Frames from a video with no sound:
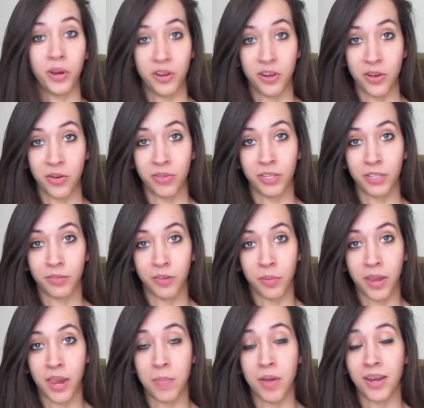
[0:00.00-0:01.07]
Window. This film
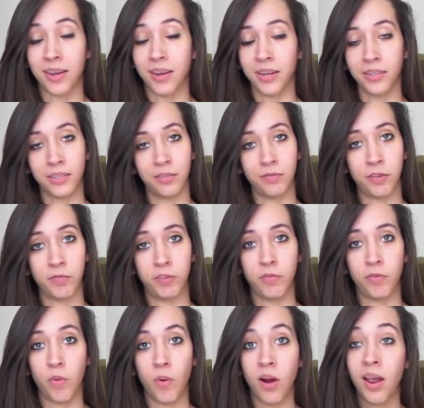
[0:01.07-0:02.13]
came out in
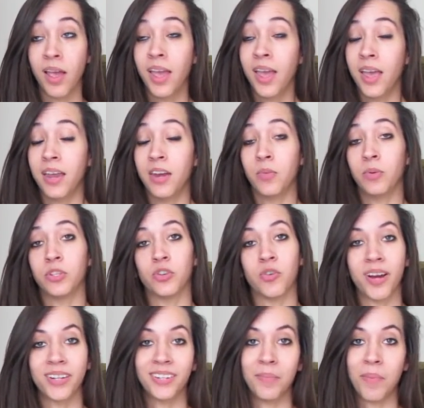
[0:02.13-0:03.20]
1954, and it was
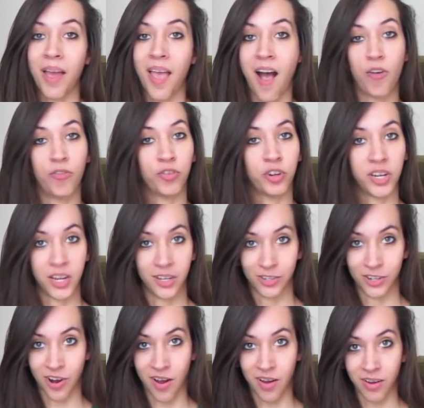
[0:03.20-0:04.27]
directed by Alfred
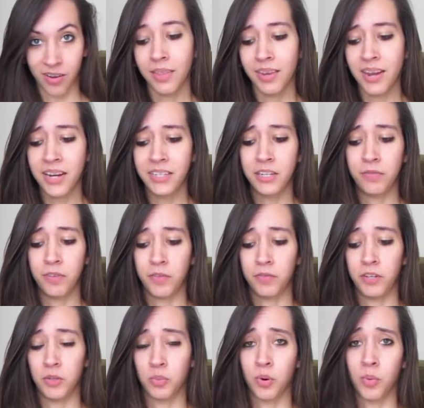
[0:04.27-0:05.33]
Hitchcock. The
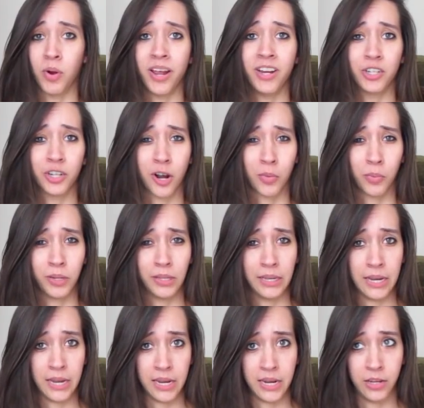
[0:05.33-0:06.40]
1950s were where Hitchcock
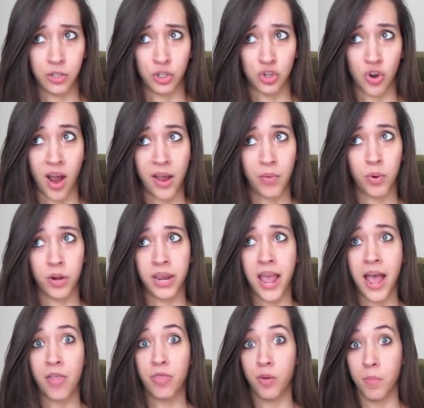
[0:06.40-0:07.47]
really hit his stride, where he
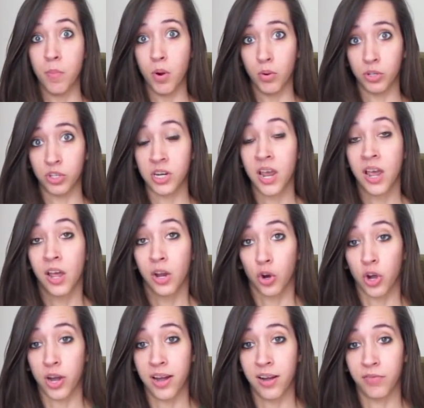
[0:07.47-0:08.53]
had the most
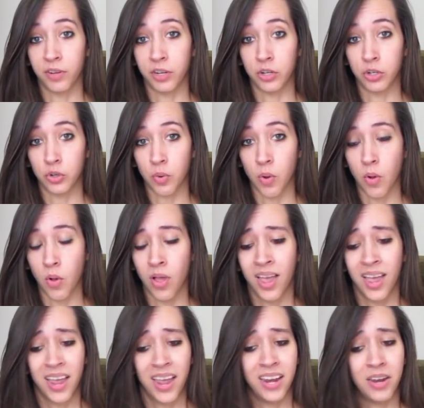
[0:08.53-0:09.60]
creative control,
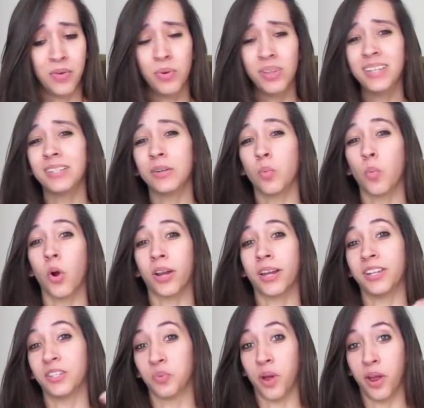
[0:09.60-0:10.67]
and he really did work
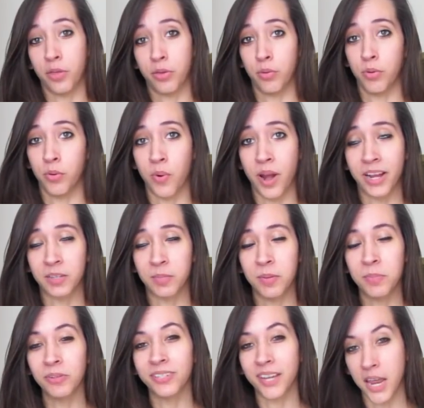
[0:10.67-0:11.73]
his way through the ranks.
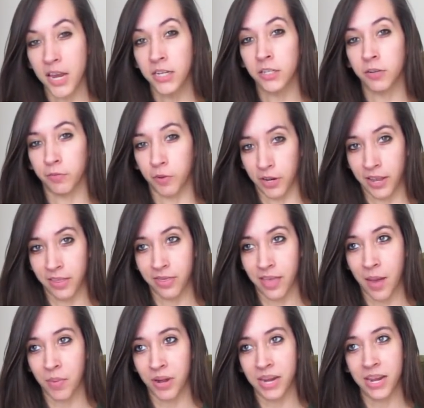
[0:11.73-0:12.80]
People tend to forget
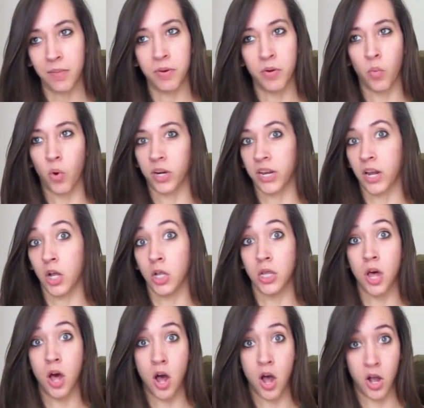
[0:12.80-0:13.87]
that, but he had been working a
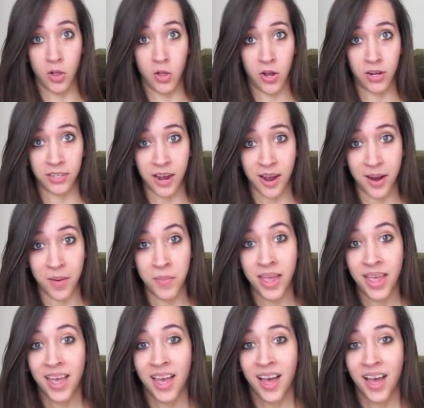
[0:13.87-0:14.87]
long, long time.